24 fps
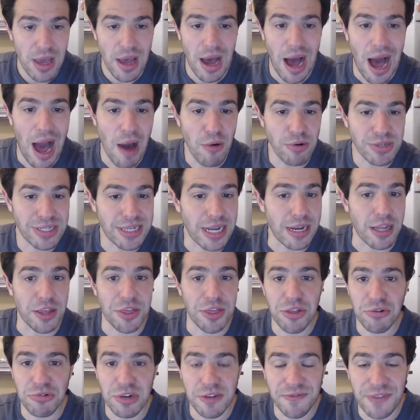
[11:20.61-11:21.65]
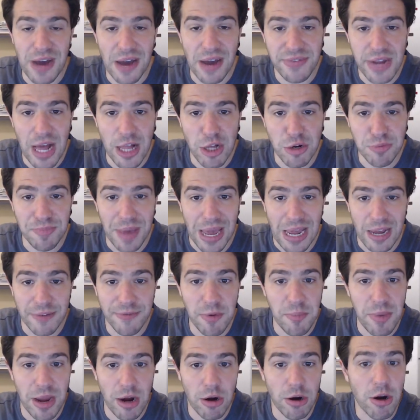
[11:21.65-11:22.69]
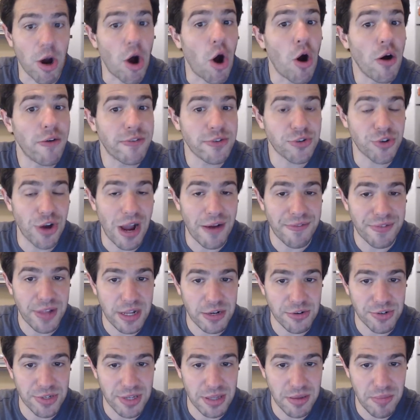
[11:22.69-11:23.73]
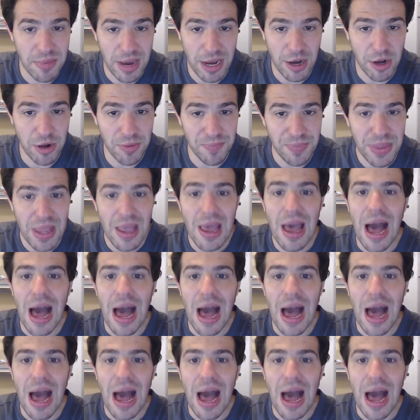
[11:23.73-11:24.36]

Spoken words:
I was getting $35 Bank of America overdraft letters in the mail.